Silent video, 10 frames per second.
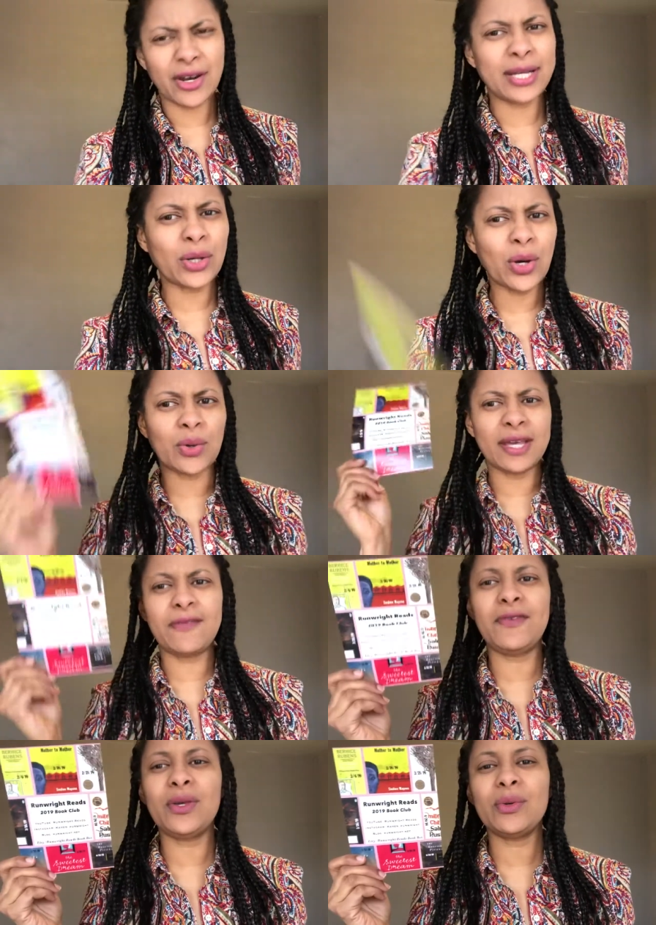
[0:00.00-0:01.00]
And oh,
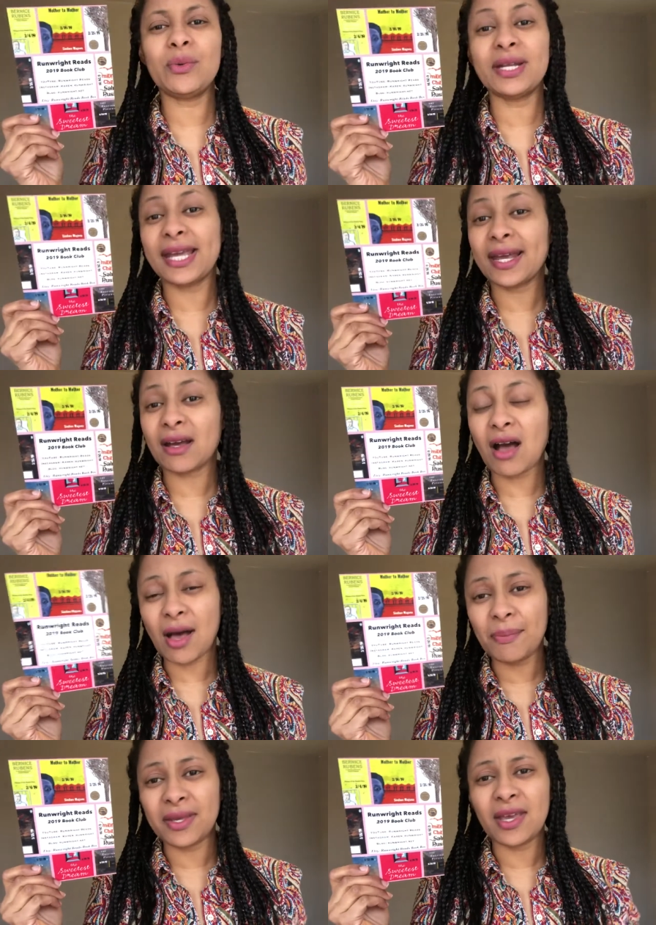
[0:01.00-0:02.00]
if you want to get a
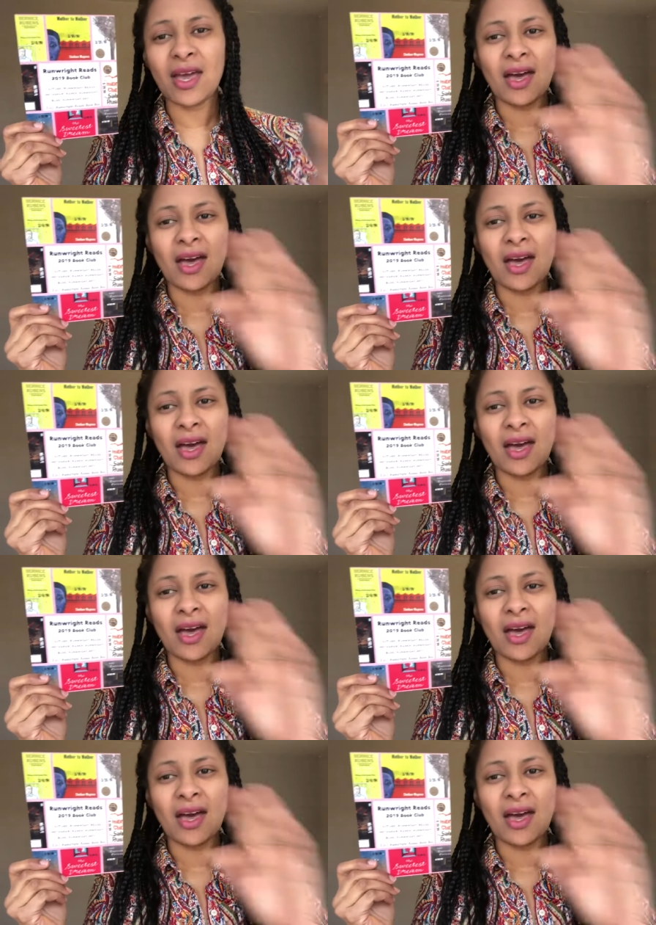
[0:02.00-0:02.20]
copy